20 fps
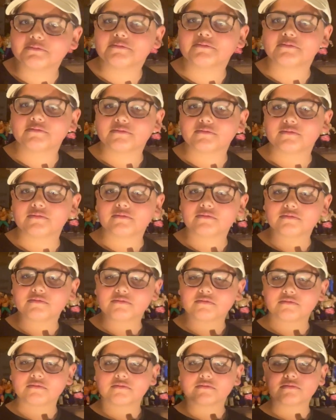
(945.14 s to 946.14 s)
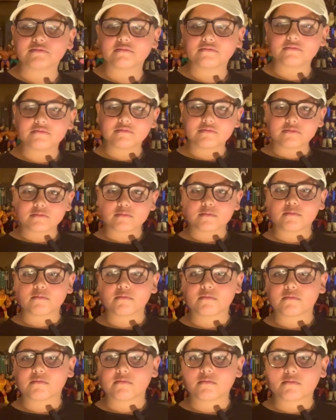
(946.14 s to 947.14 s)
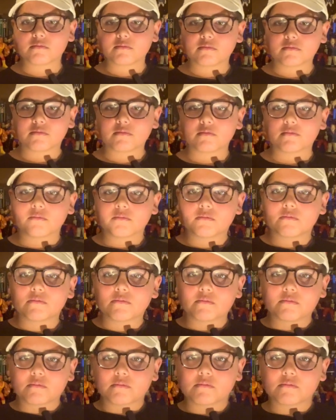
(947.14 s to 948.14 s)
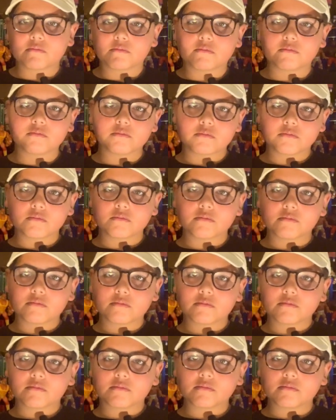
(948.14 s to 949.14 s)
This person isn't speaking.